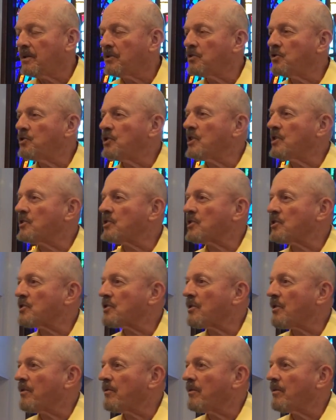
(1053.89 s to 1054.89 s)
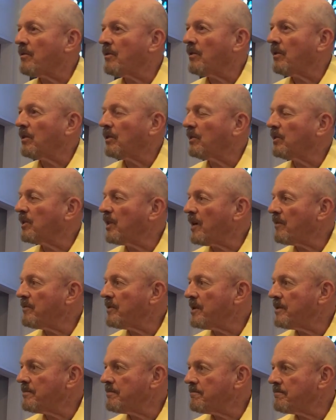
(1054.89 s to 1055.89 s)
Jesus loved
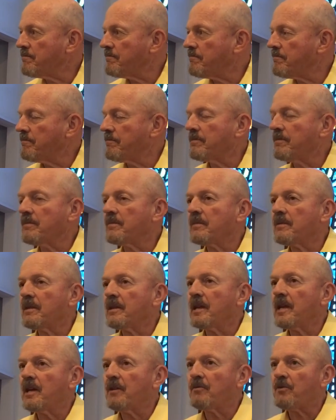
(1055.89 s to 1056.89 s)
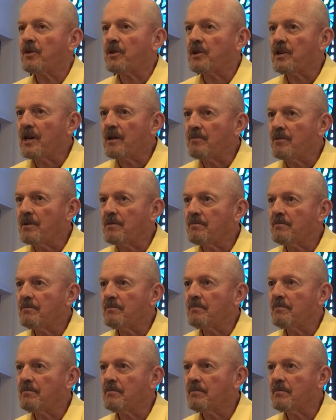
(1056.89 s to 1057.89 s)
them and forgave them,
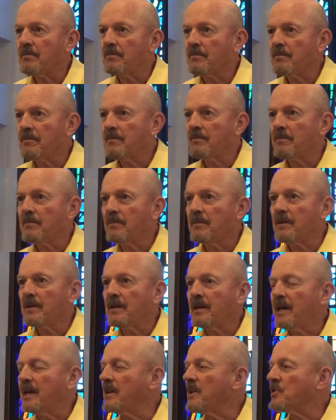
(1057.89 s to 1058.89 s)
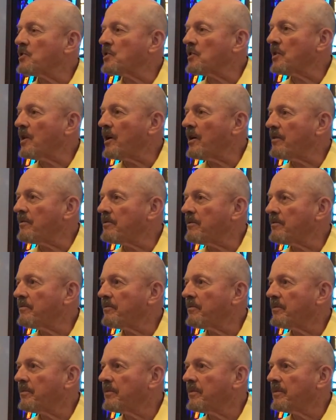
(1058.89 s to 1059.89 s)
and his love
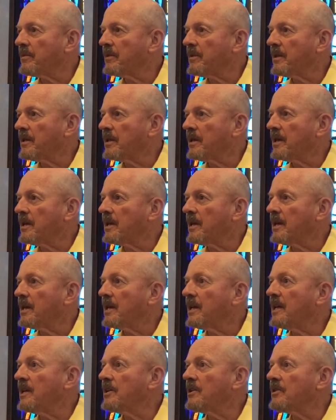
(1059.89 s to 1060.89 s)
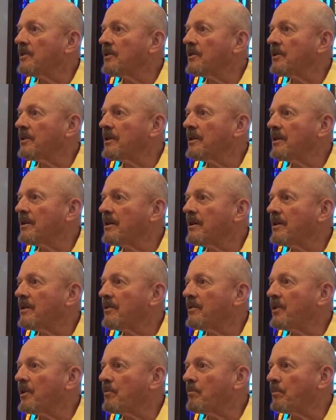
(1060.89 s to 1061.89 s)
healed
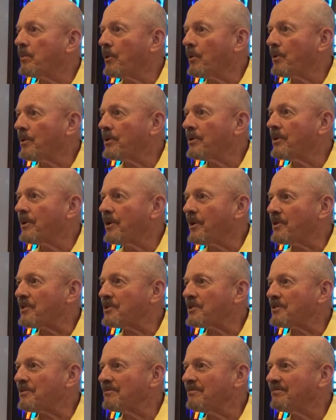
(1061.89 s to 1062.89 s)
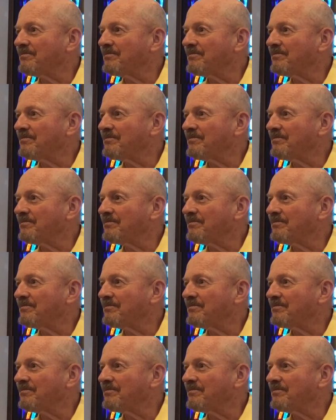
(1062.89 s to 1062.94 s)
their broken hearts.